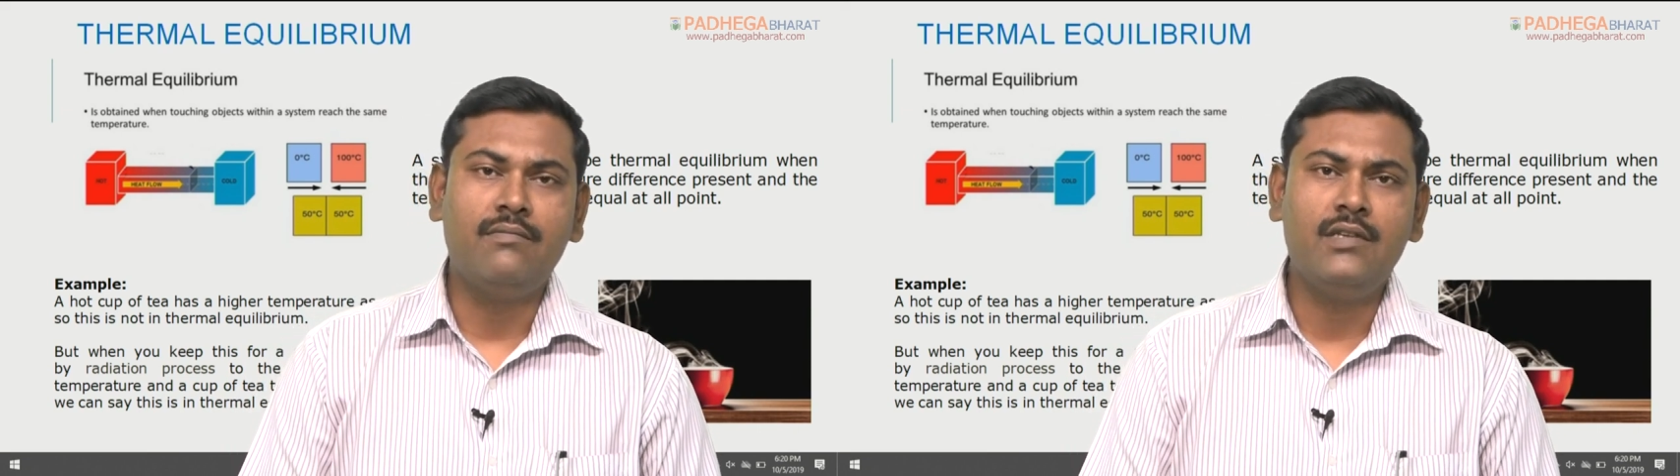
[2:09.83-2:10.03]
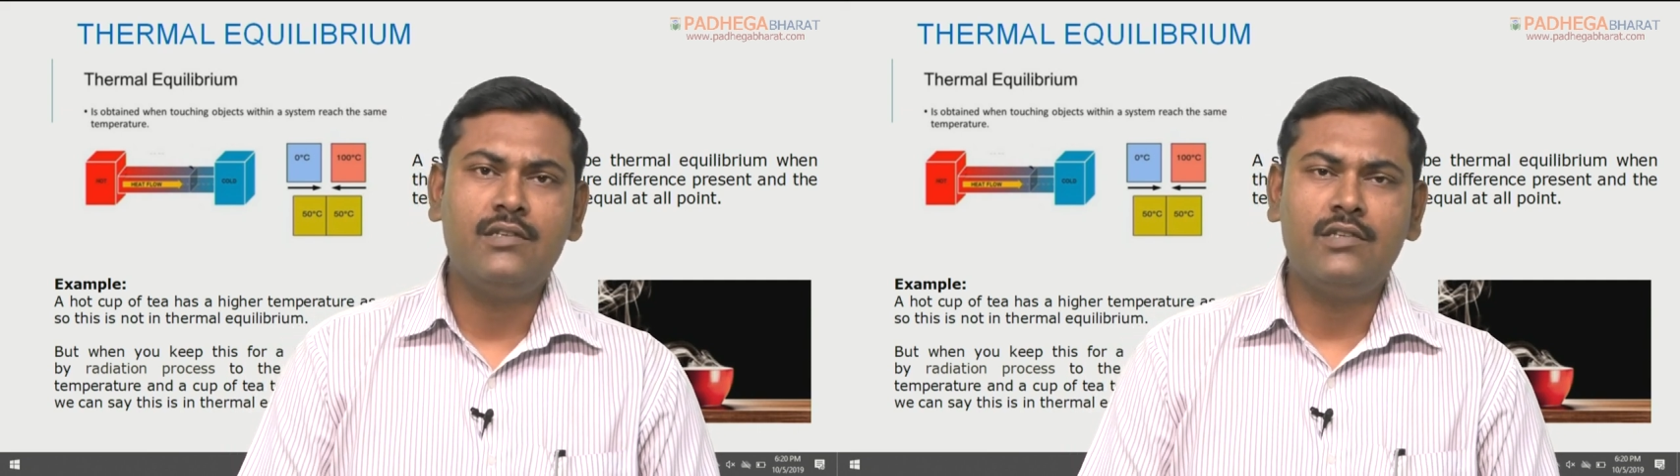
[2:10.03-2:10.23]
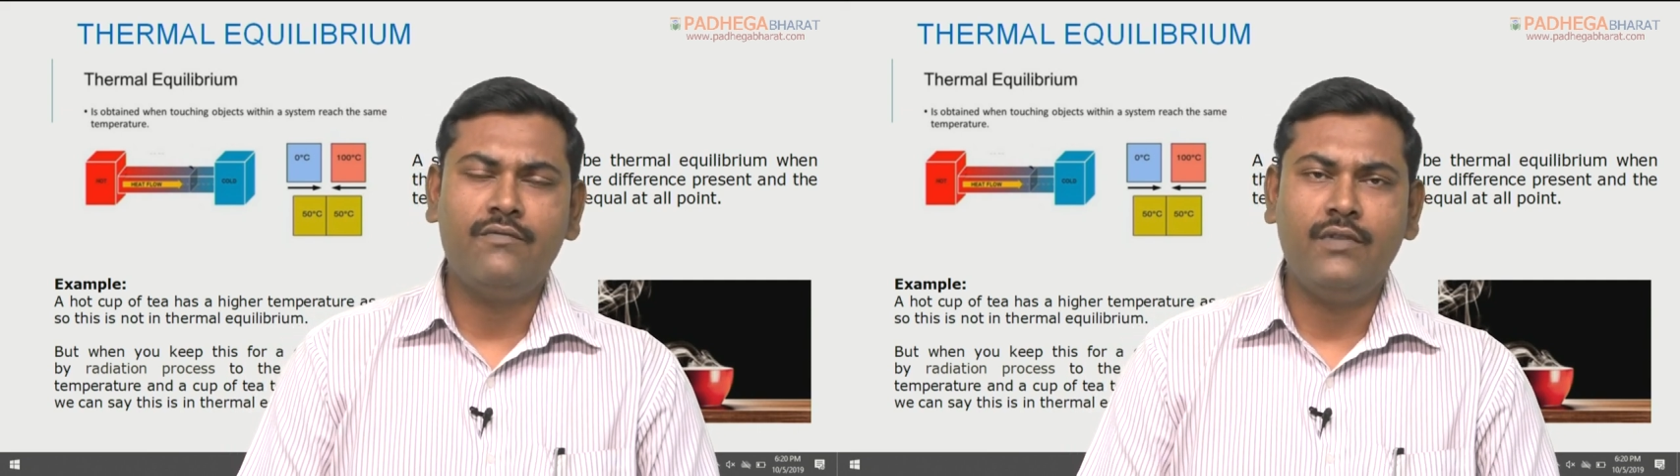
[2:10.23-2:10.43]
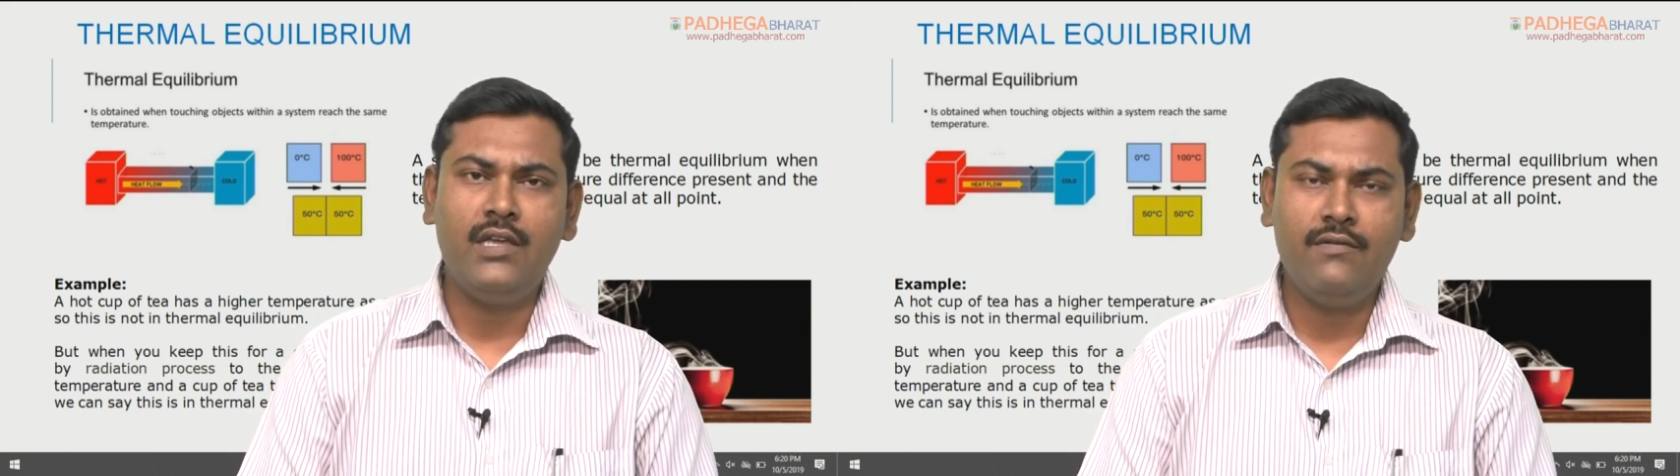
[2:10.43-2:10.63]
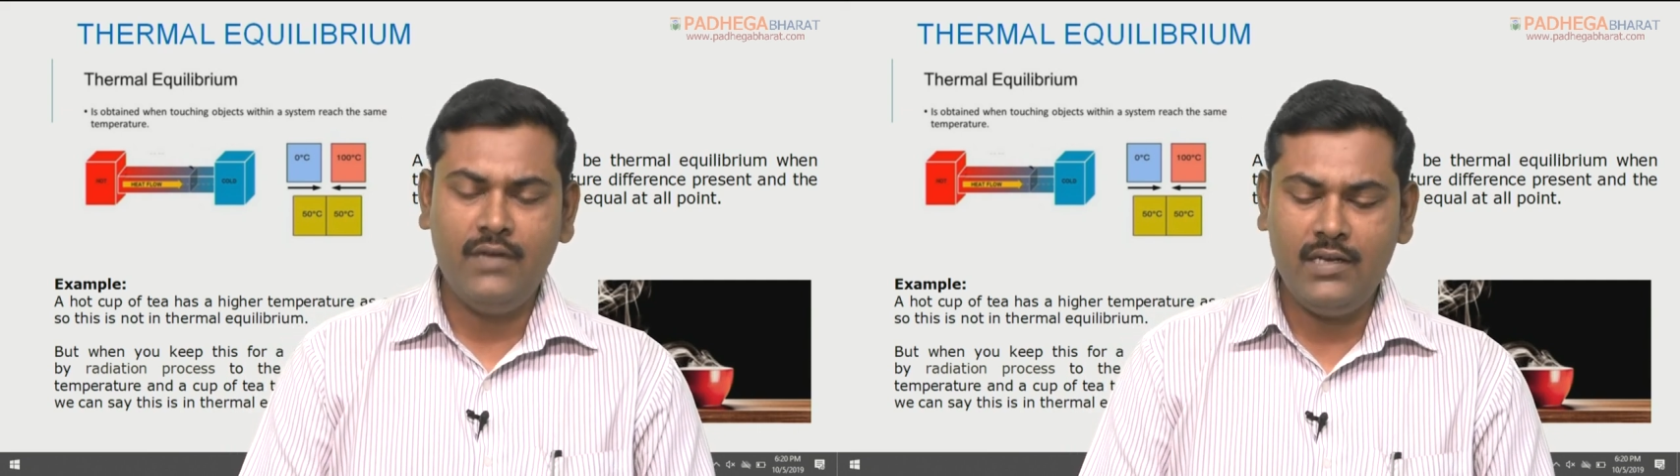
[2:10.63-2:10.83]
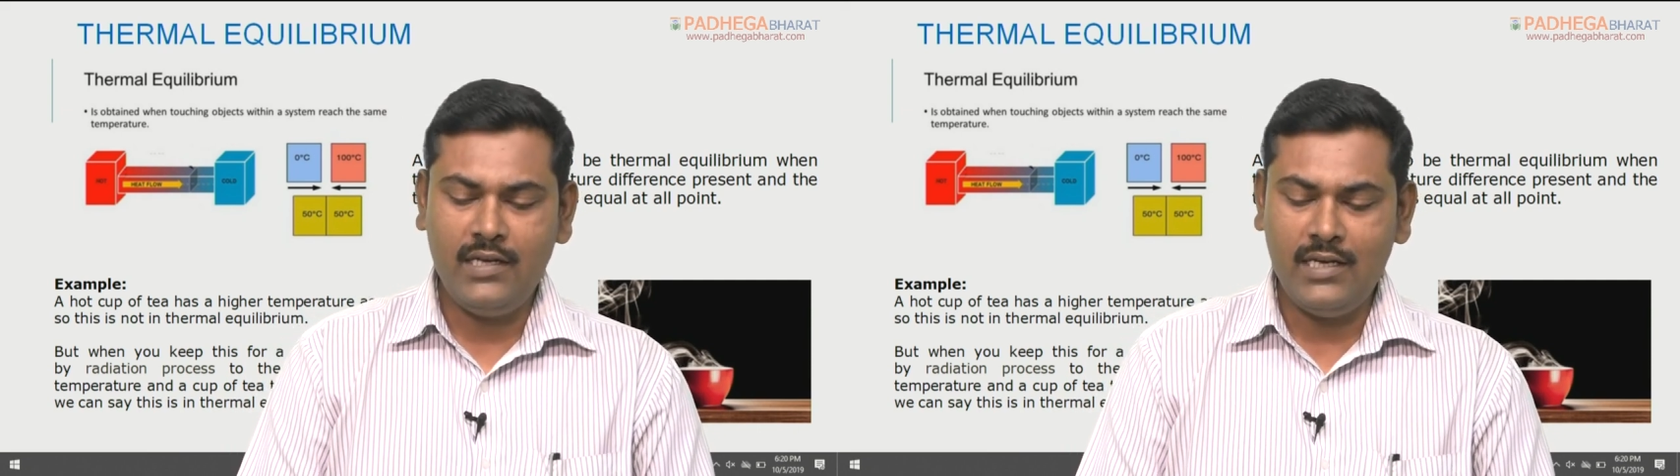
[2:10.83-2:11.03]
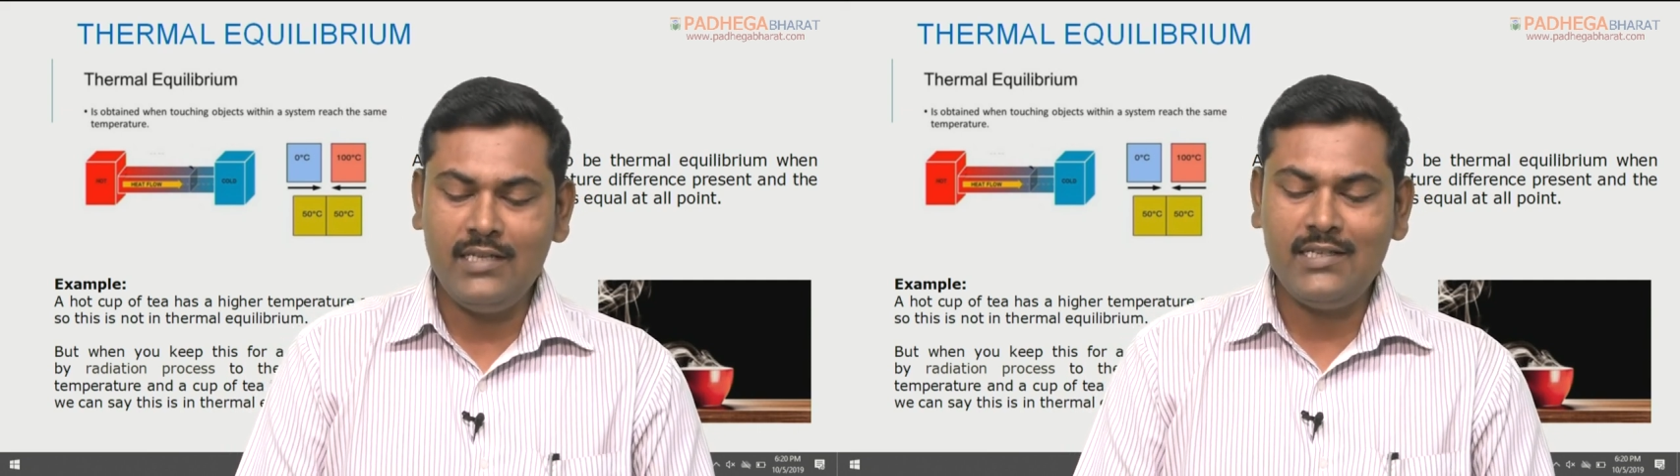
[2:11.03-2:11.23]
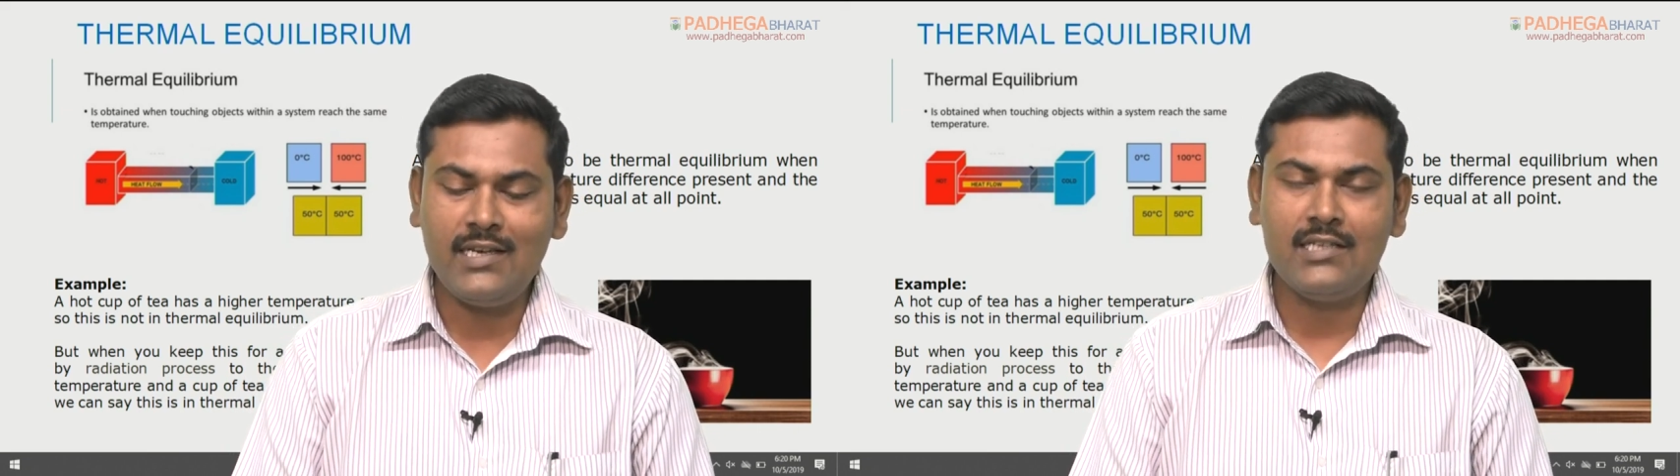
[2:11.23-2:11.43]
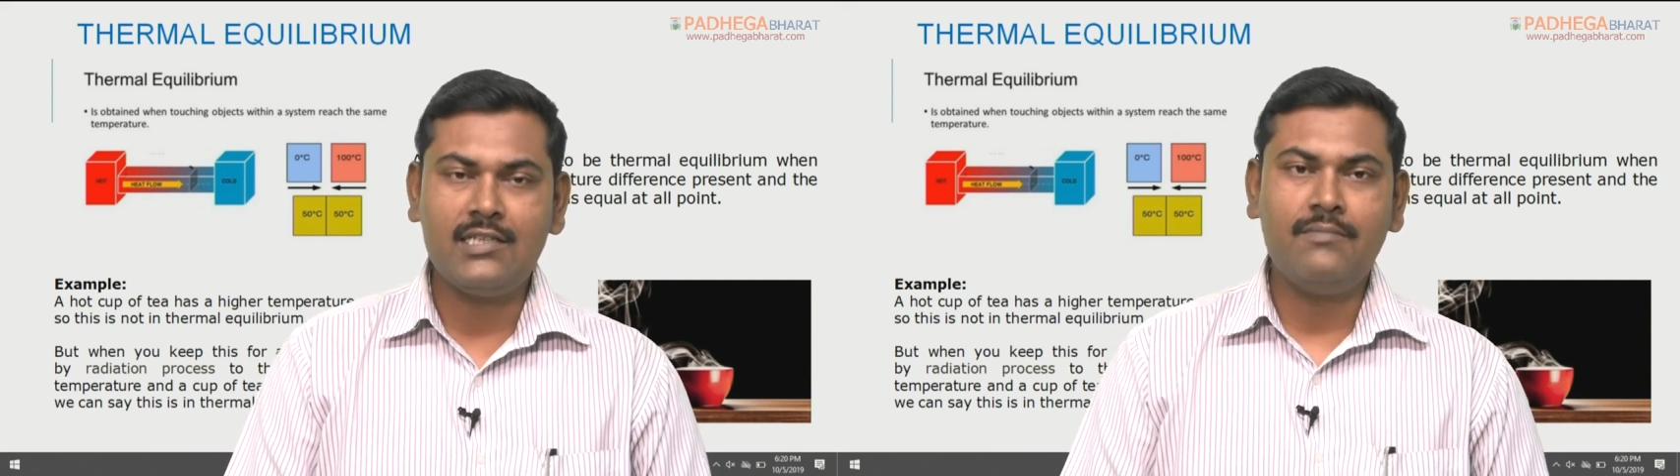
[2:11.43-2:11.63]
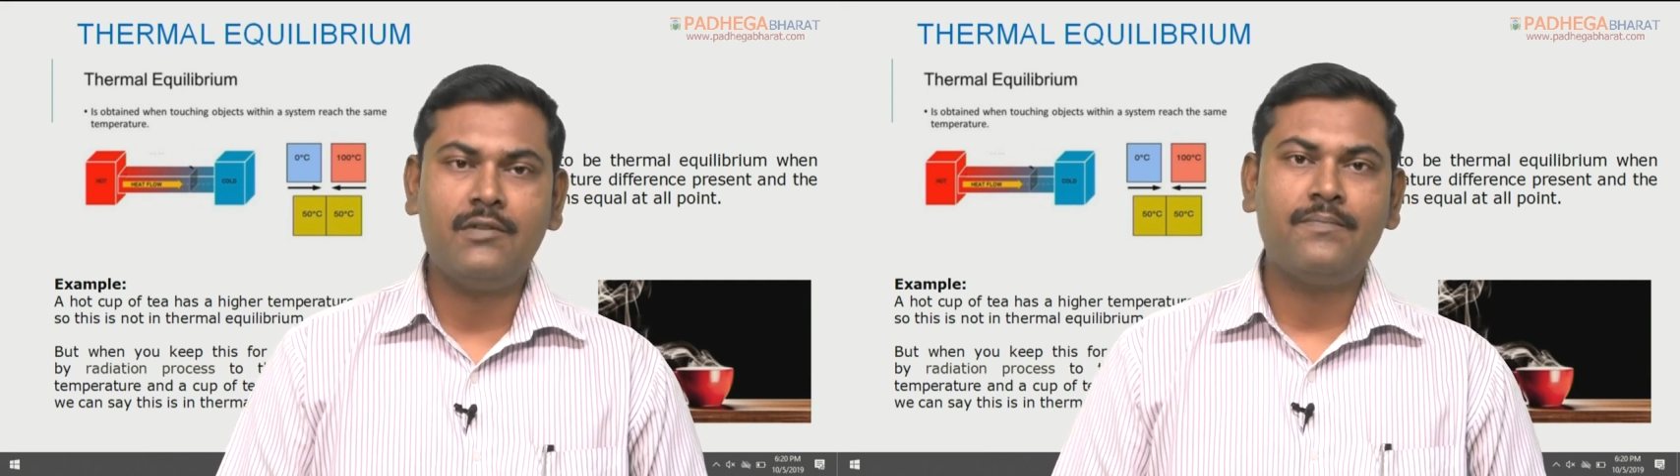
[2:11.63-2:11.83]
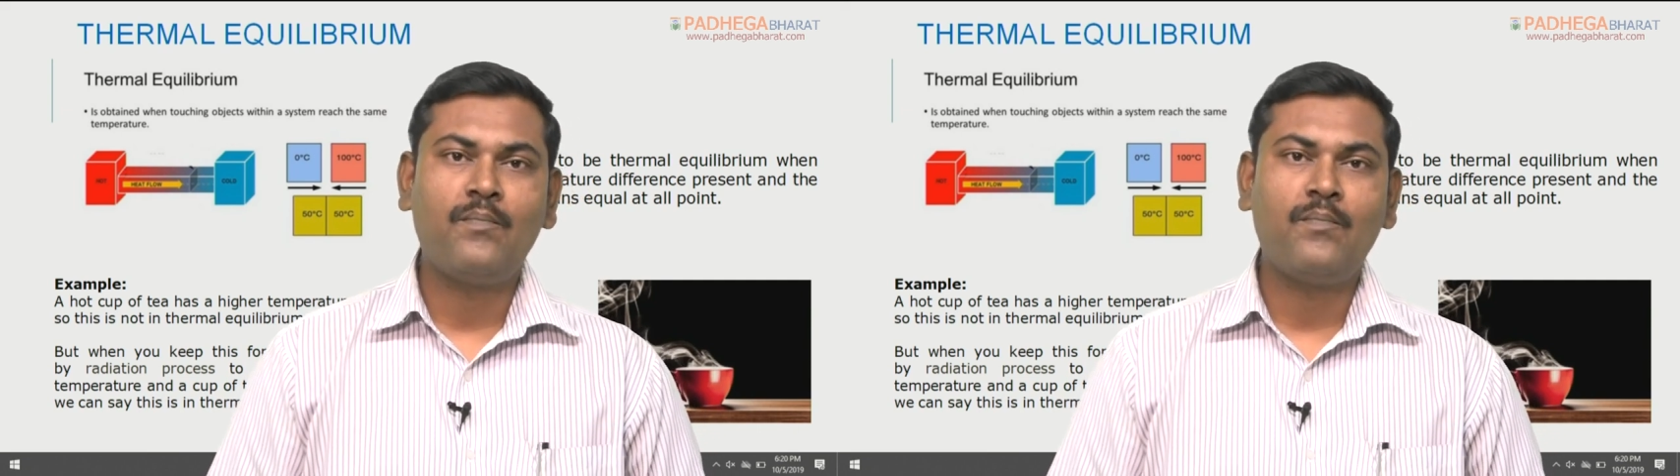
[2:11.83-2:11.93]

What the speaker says: This is a very easy concept,